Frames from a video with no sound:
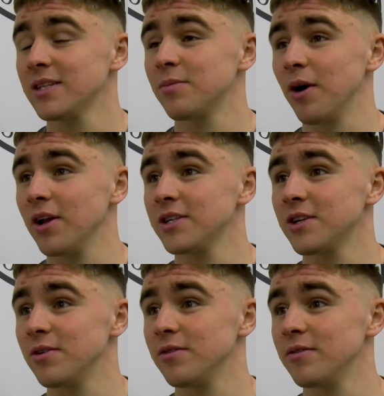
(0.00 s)
to be honest,
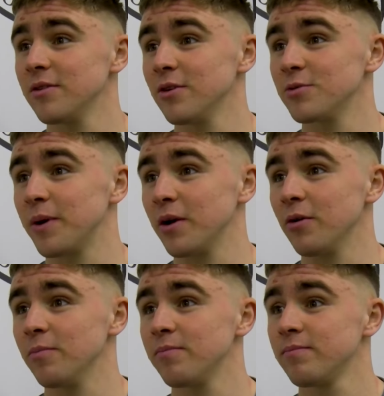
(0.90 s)
and us pick
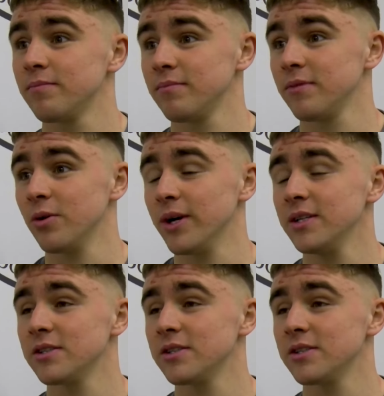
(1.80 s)
up the win.